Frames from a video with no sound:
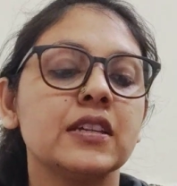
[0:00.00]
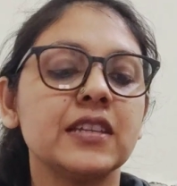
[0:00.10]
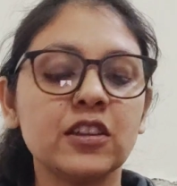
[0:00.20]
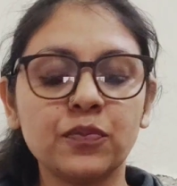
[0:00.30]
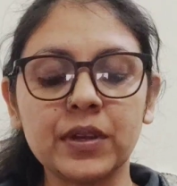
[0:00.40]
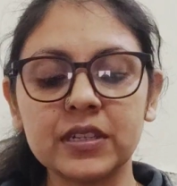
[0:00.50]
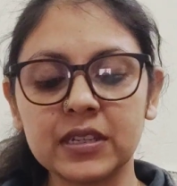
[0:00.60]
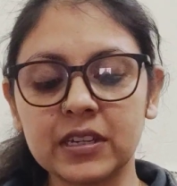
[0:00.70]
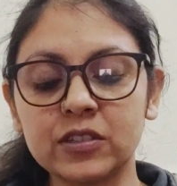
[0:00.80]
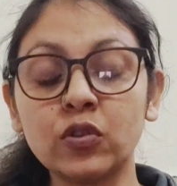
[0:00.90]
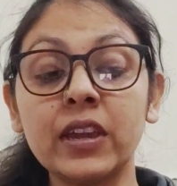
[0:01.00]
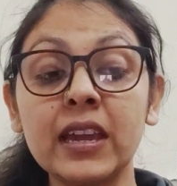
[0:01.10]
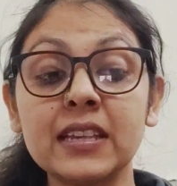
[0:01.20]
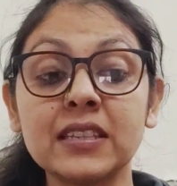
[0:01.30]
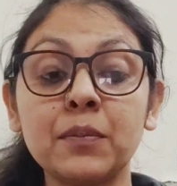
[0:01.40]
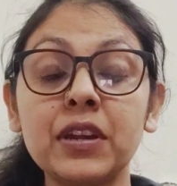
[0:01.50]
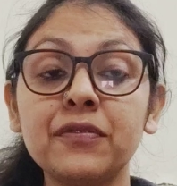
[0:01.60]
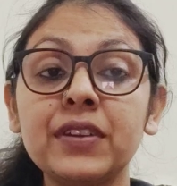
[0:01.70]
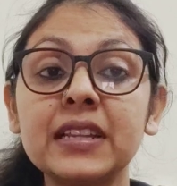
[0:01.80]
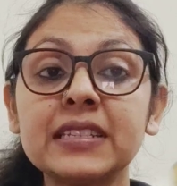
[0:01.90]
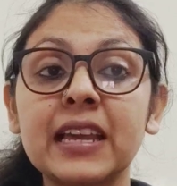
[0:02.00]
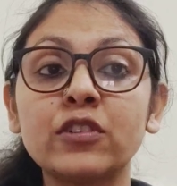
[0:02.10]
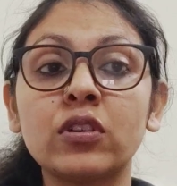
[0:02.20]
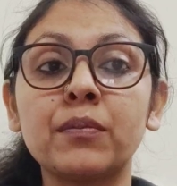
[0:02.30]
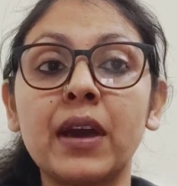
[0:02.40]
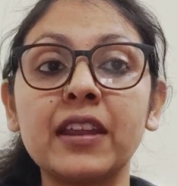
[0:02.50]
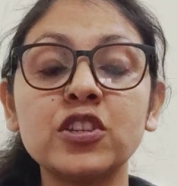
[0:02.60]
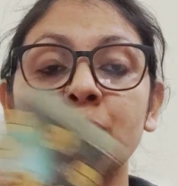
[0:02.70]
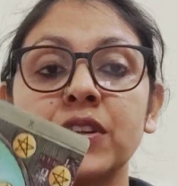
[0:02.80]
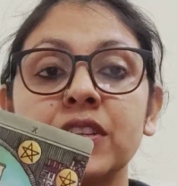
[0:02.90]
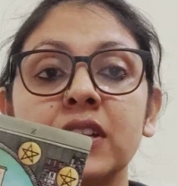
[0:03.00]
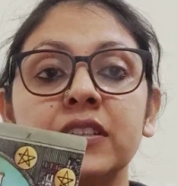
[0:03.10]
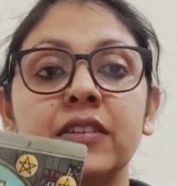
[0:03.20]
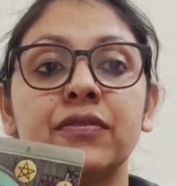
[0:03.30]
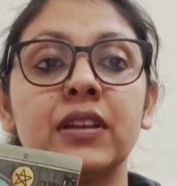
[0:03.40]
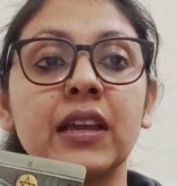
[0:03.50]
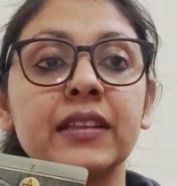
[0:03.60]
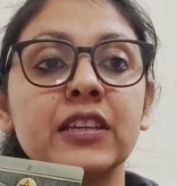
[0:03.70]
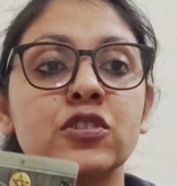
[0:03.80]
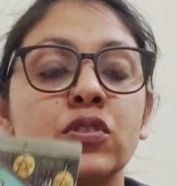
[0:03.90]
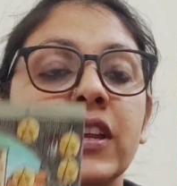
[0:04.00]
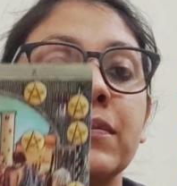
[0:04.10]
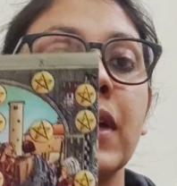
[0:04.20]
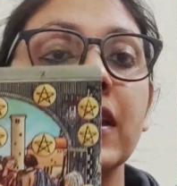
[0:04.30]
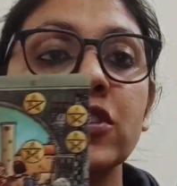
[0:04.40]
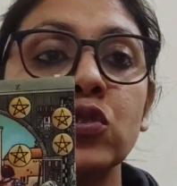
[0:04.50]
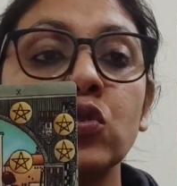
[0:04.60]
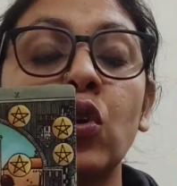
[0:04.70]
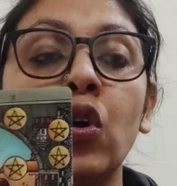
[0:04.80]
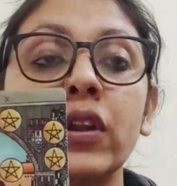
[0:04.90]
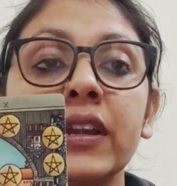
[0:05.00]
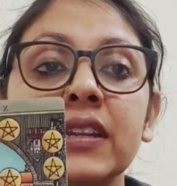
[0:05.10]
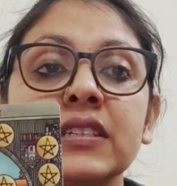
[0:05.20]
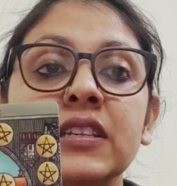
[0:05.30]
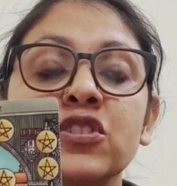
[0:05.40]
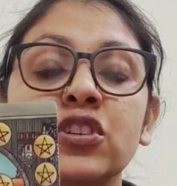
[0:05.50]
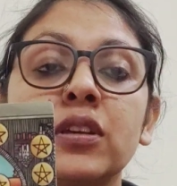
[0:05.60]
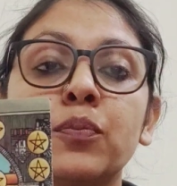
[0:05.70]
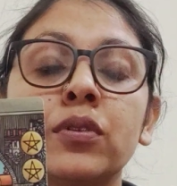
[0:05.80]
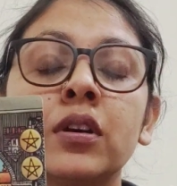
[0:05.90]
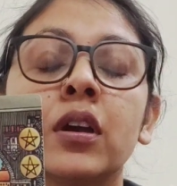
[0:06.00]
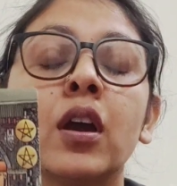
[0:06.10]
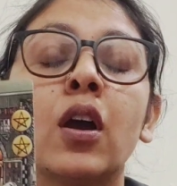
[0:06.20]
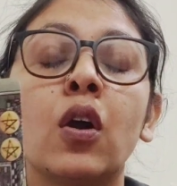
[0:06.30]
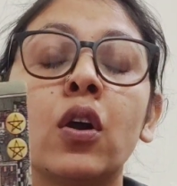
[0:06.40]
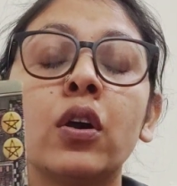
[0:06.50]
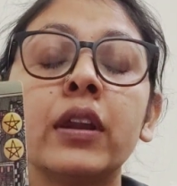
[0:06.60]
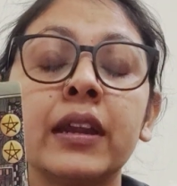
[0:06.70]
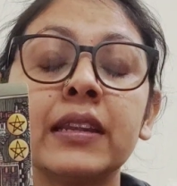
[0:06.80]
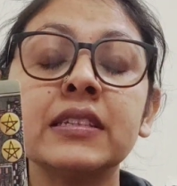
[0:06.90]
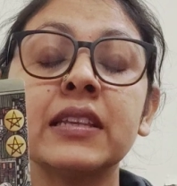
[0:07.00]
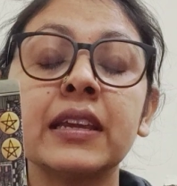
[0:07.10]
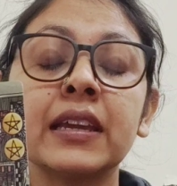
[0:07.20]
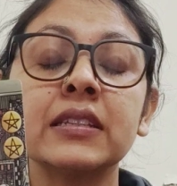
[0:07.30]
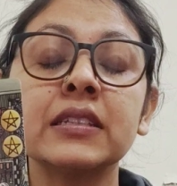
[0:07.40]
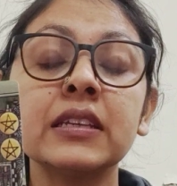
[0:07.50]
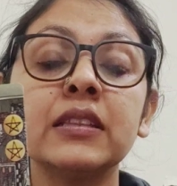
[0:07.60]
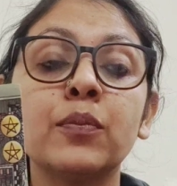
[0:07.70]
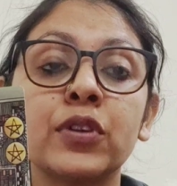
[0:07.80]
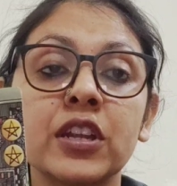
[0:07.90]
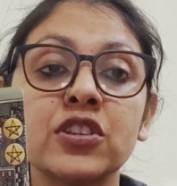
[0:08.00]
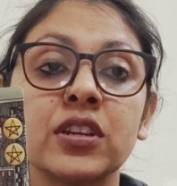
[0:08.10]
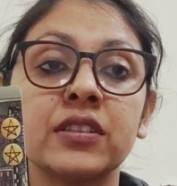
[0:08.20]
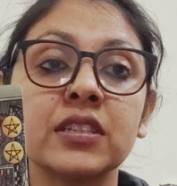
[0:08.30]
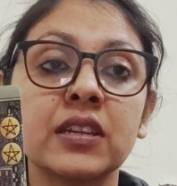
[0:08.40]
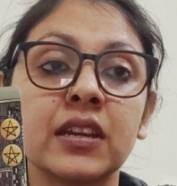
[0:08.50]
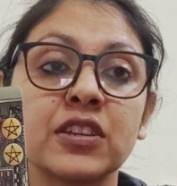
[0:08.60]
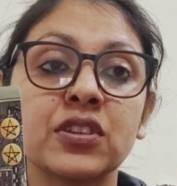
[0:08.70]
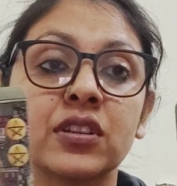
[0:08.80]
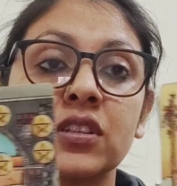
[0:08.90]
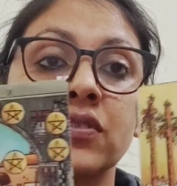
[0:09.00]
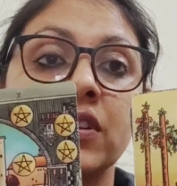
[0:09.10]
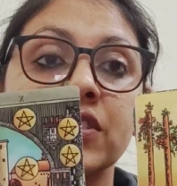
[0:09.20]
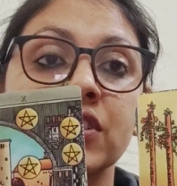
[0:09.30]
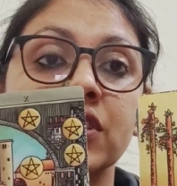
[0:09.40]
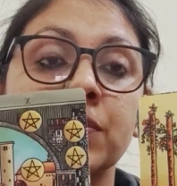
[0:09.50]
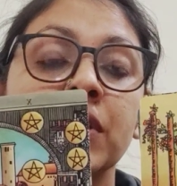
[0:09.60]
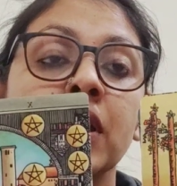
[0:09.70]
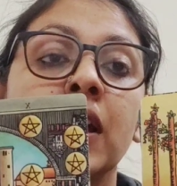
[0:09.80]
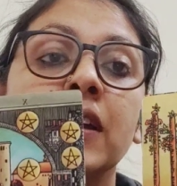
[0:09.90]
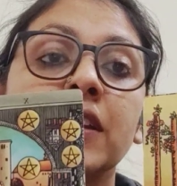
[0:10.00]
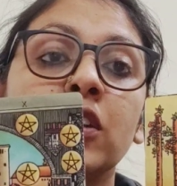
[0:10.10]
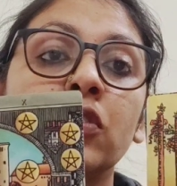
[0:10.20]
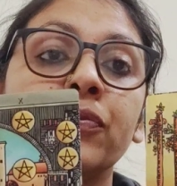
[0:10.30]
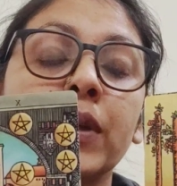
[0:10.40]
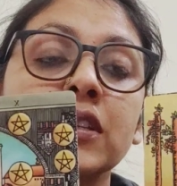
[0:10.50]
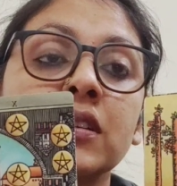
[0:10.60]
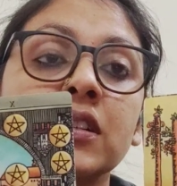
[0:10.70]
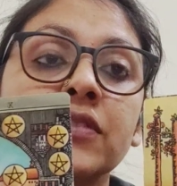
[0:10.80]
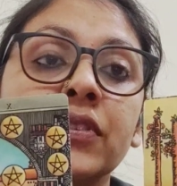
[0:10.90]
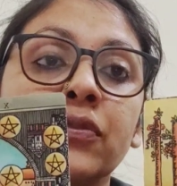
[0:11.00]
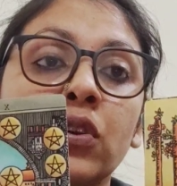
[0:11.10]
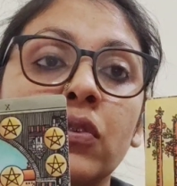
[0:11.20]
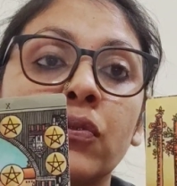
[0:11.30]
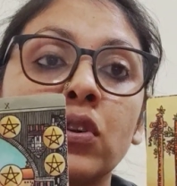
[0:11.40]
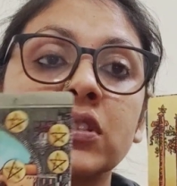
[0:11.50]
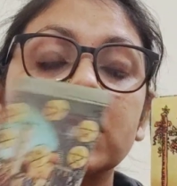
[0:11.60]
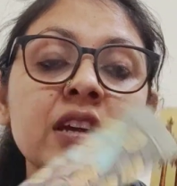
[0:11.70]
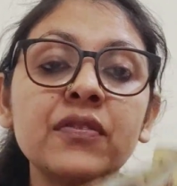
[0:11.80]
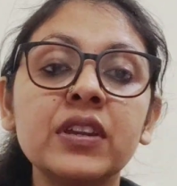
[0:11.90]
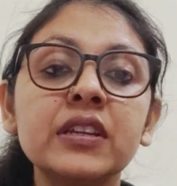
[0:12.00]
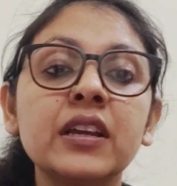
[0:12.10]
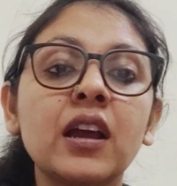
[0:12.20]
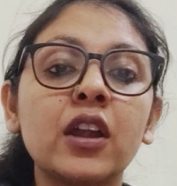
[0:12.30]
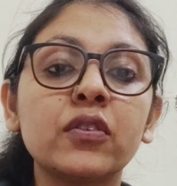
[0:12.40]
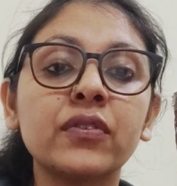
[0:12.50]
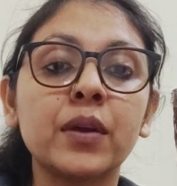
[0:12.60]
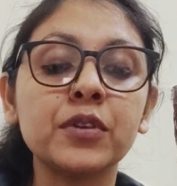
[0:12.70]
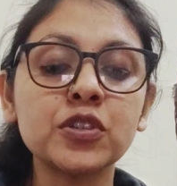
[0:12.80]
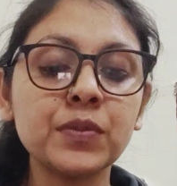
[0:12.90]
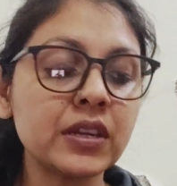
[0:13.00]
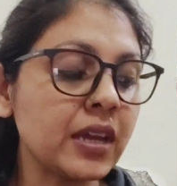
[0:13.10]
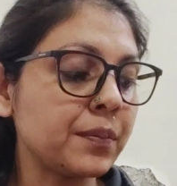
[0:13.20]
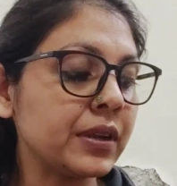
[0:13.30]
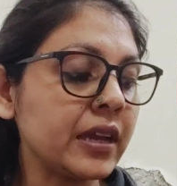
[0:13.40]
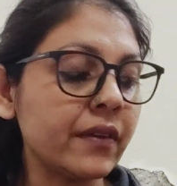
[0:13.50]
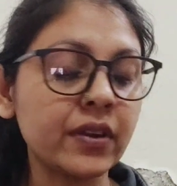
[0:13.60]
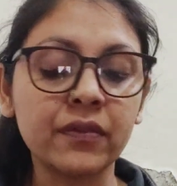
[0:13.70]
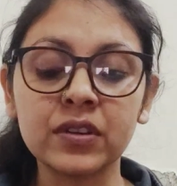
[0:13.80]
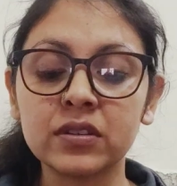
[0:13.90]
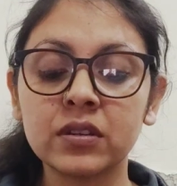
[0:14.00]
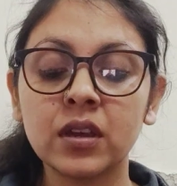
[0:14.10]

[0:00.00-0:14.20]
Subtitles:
10 of Pentacles. Okay, somebody feels like you're a marriage material. They feel like they should get married to you, or at least they see the or at least they can see the potential in this connection, in this relationship. 10 of Pentacles with 4 of Wands is definitely a card of commitment, happily ever after,